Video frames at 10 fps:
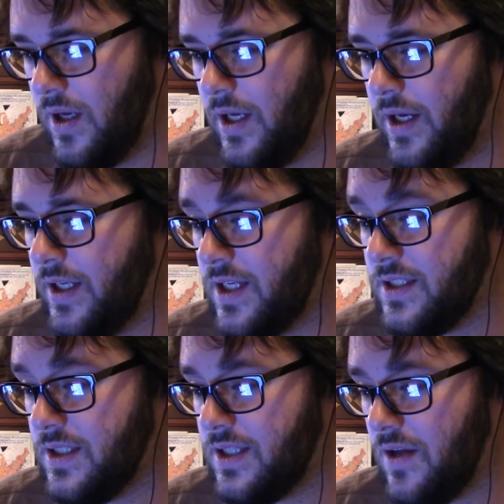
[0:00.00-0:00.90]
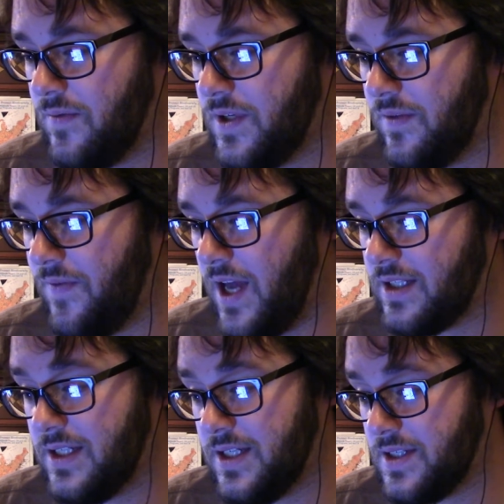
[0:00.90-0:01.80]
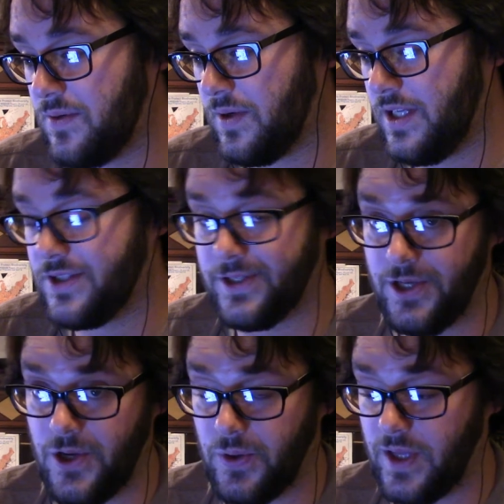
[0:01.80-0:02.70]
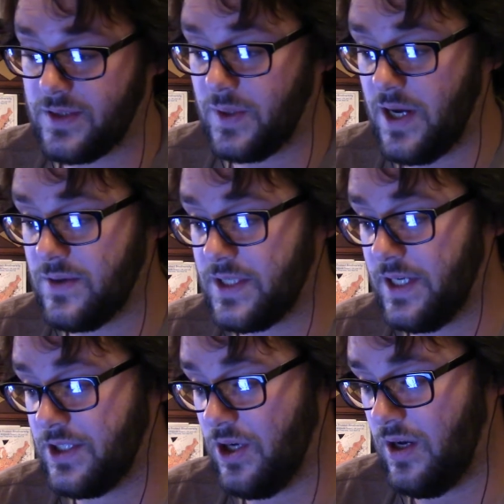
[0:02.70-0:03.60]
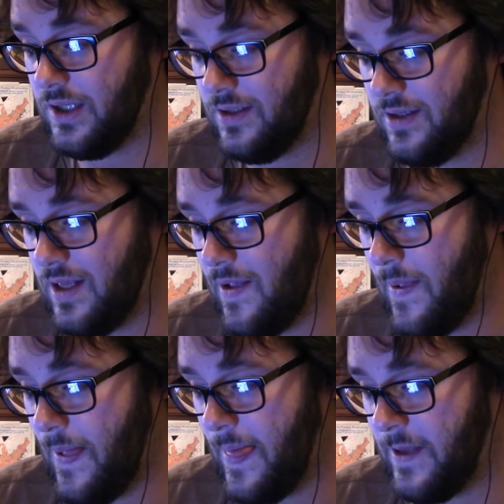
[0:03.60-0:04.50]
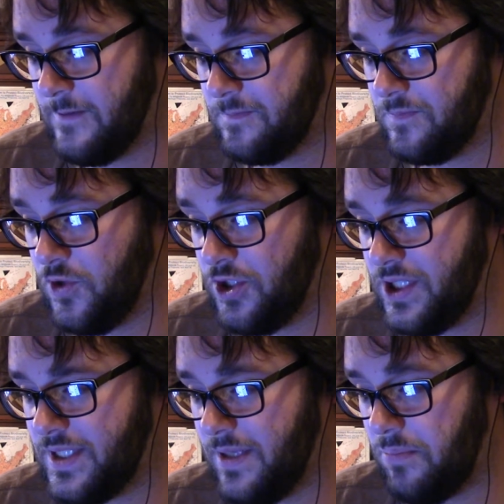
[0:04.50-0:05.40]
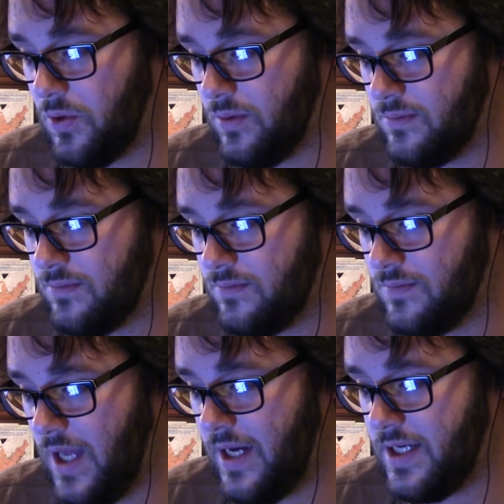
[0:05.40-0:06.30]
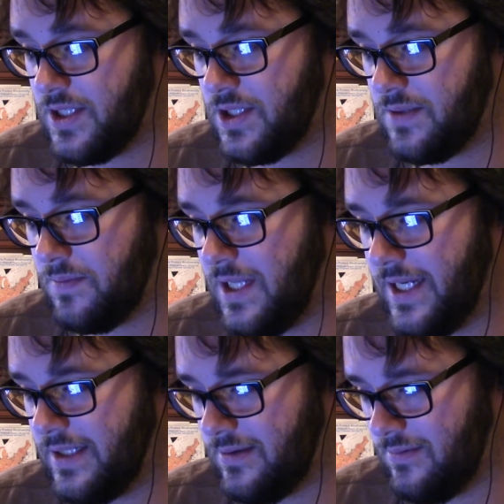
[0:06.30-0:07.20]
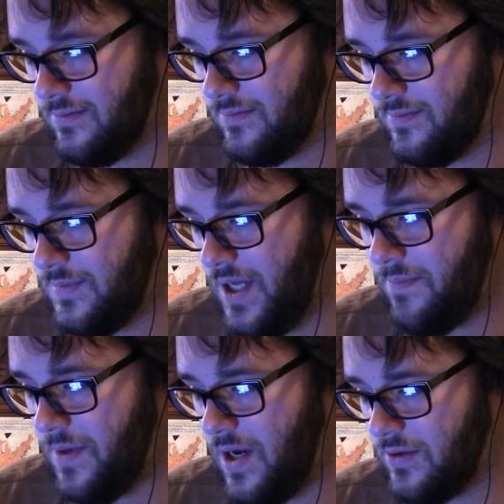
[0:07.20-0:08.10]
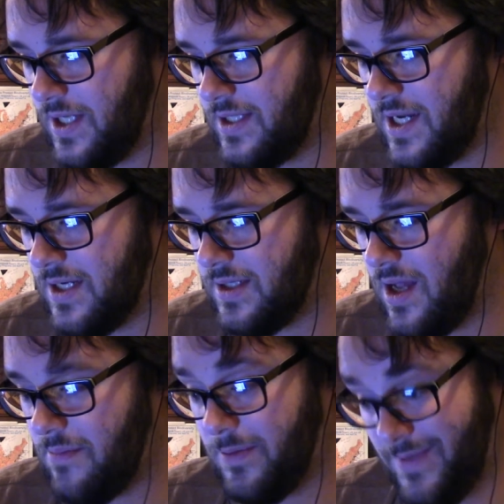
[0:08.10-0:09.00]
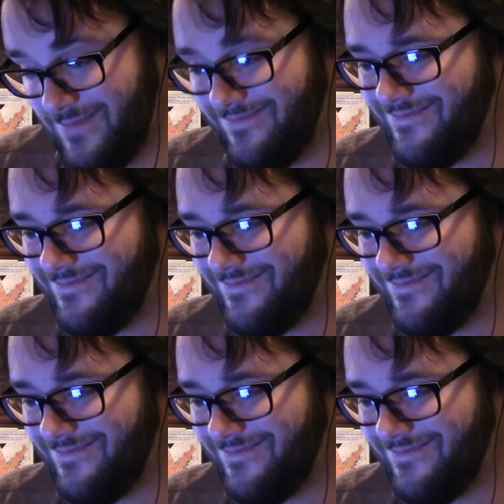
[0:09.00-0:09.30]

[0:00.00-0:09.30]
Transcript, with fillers: It doesn't delve into the fact it isn't religion. No, that's what I was saying, John. You're just simple. Henning Schlitt. Yep, and I'll take that as a compliment.